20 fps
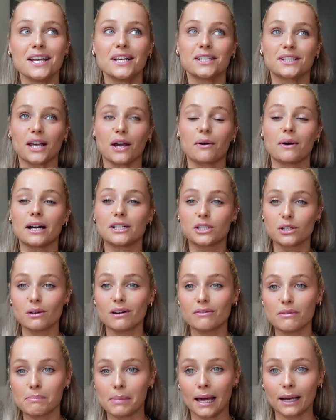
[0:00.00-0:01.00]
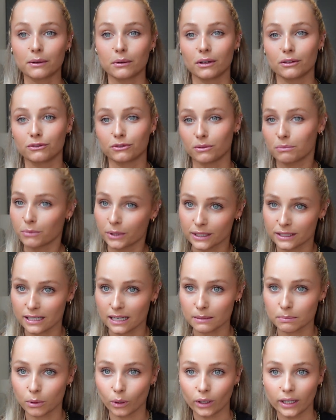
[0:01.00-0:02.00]
So I do have a black one from
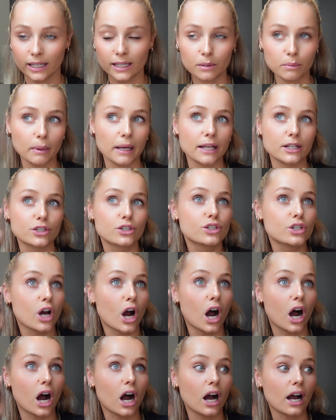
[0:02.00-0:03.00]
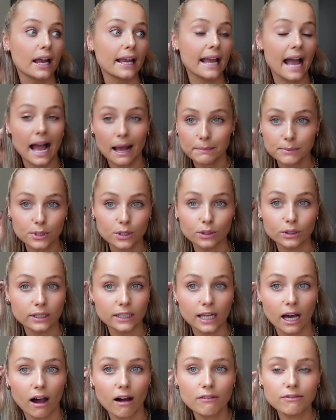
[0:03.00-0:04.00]
Princess Polly, which I absolutely
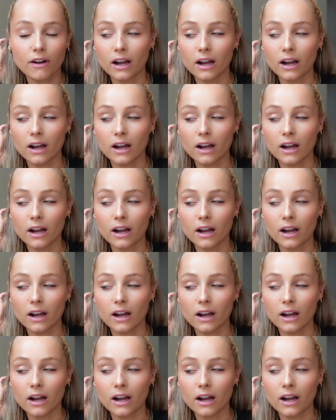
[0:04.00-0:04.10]
love.